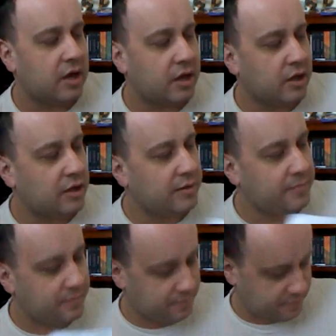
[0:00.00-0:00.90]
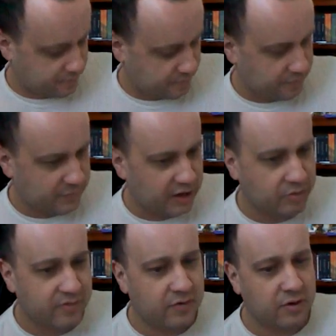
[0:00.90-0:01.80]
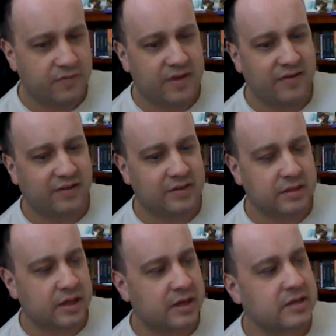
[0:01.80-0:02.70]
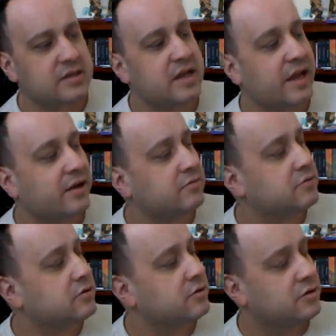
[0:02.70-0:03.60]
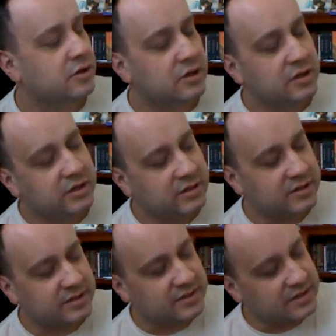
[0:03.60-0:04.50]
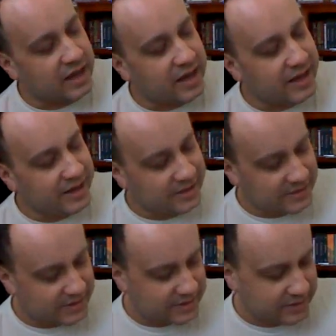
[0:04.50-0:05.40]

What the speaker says: I don't even know if I have this cut down to the size.